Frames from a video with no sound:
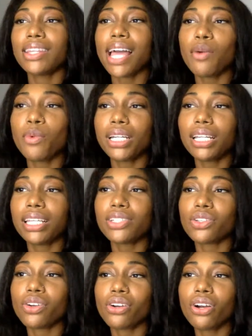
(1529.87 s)
like one of
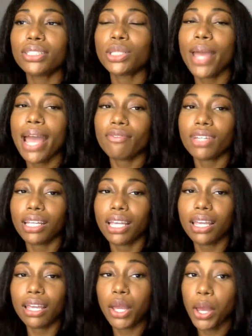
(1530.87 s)
these girls who have to
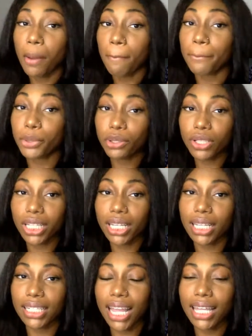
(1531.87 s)
get
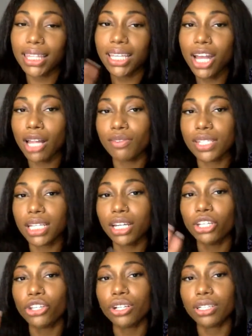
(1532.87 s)
bullied and then all of a
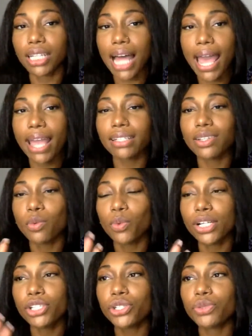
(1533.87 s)
sudden you're liked
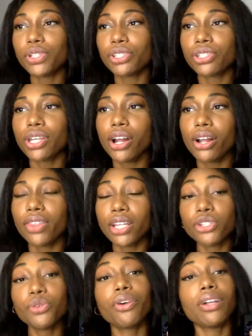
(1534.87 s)
once you assert
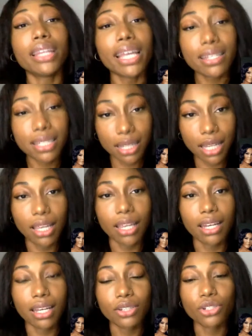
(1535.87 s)
that you are less
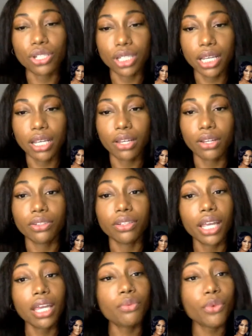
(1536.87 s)
than Giselle
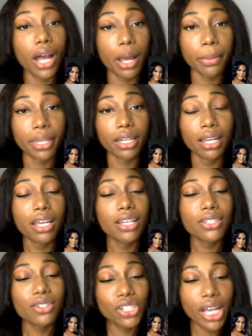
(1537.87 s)
and Robin.
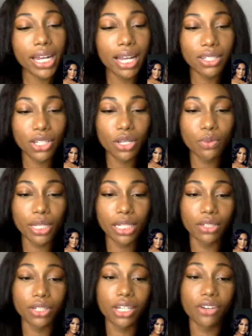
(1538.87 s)
So shout out to you,
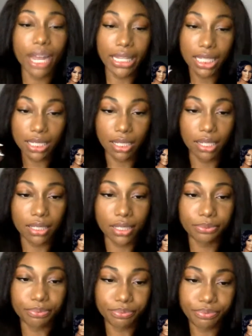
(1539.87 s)
Wendy. You did great this
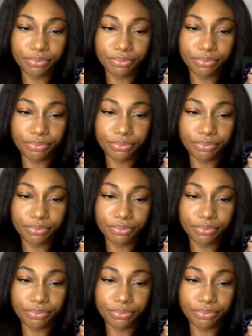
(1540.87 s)
season.